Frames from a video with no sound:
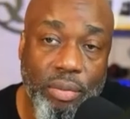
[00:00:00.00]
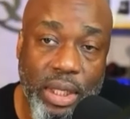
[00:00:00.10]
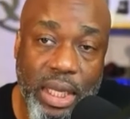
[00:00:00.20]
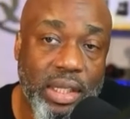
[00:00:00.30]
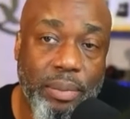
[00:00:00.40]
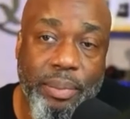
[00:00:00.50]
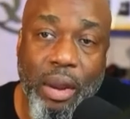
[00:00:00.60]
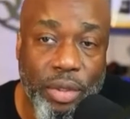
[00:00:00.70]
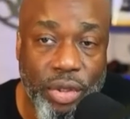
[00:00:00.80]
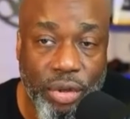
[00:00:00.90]
then it's about
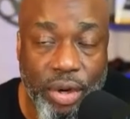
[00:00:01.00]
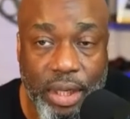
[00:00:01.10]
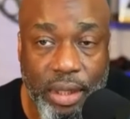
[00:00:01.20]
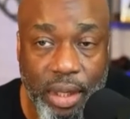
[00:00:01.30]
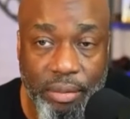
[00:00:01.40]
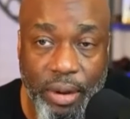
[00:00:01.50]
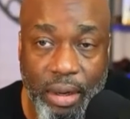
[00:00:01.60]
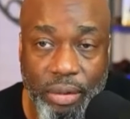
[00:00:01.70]
maturity and follow